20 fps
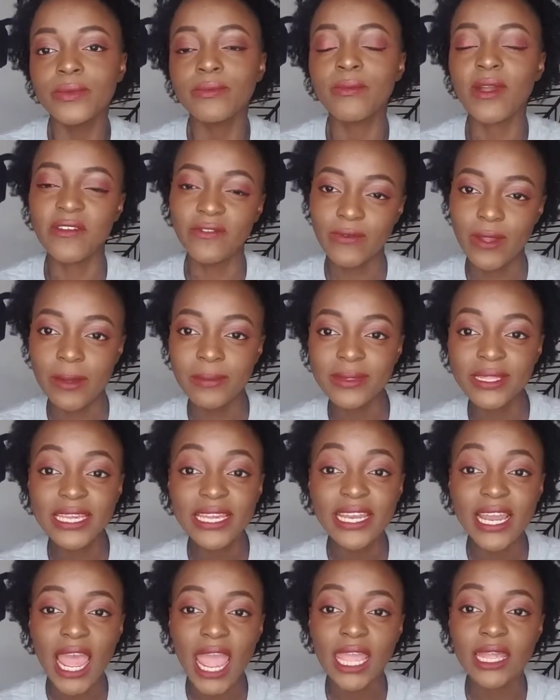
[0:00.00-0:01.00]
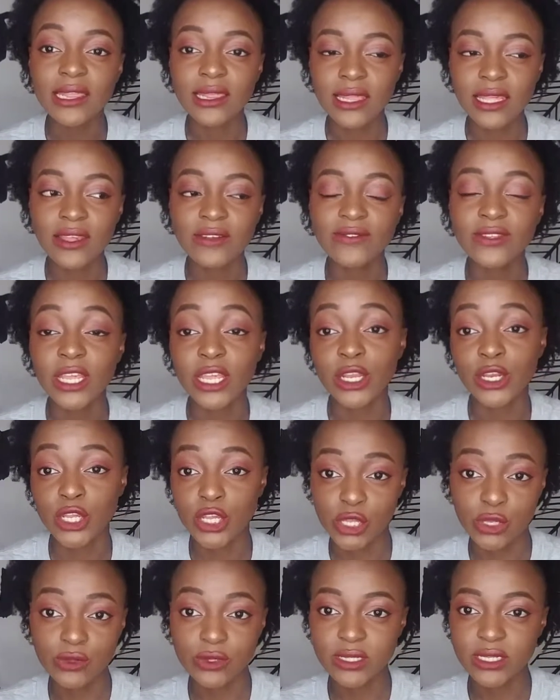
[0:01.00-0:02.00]
my family and I lived in
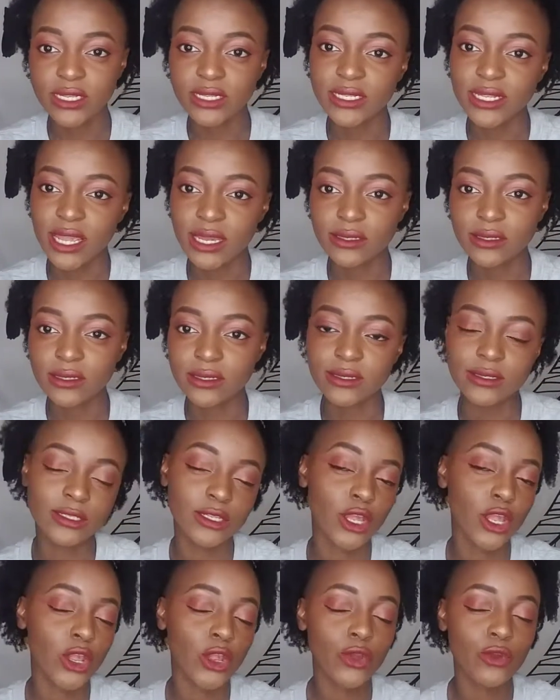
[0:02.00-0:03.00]
Houston, Texas.